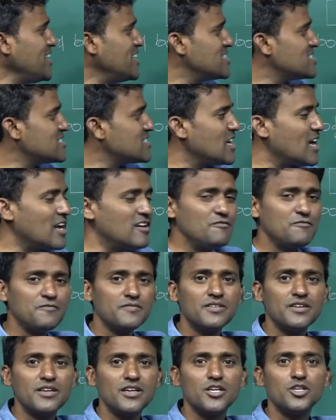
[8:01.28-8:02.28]
itself,
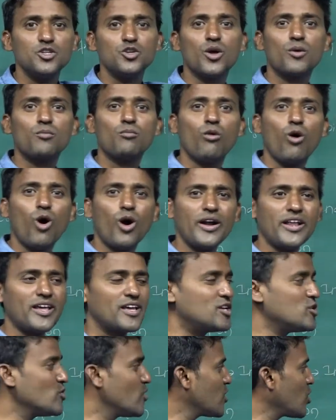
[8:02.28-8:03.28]
your body,
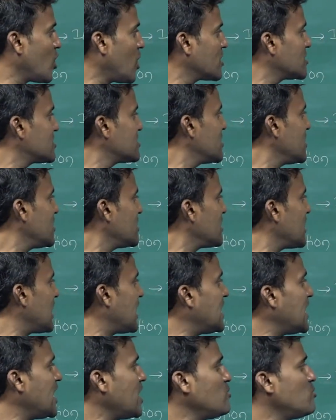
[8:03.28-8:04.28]
you are not here,
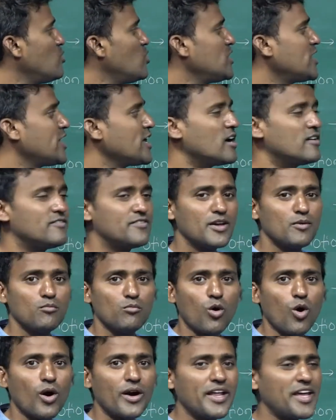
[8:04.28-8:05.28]
inability of a
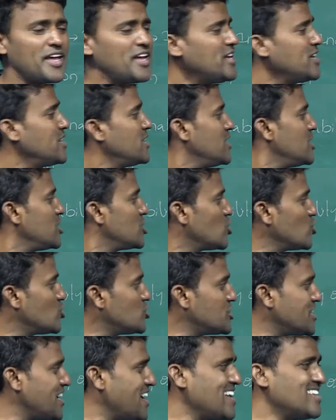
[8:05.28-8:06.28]
body to
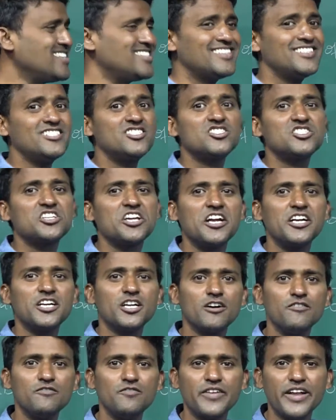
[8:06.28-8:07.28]
change its state
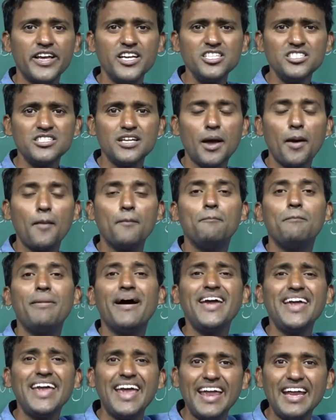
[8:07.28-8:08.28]
of rest by
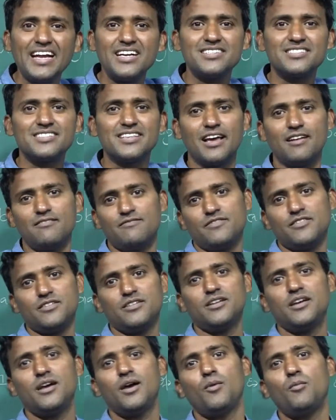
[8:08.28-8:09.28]
itself,
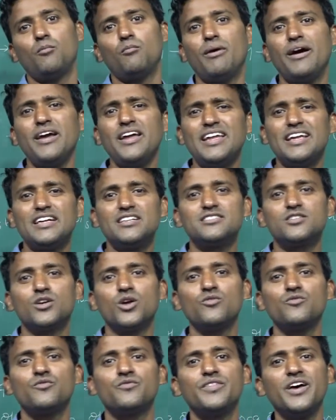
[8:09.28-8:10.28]

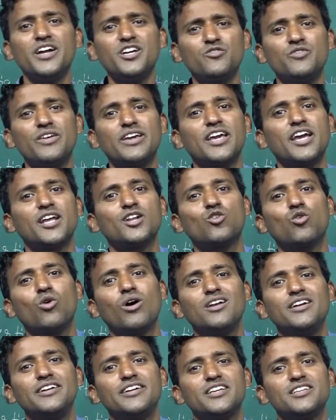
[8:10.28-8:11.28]
that we can call
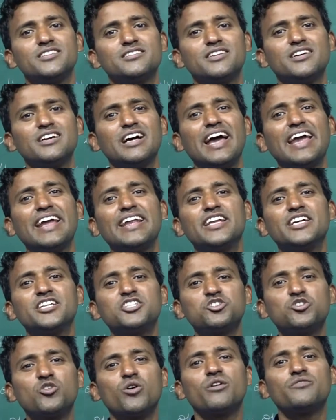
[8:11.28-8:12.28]
it is the
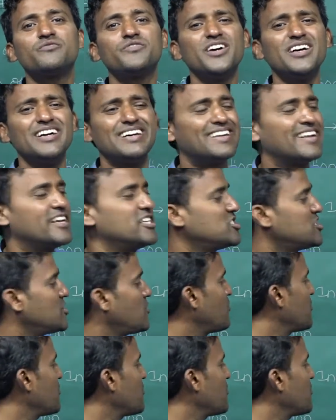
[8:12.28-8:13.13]
inertia of the rest.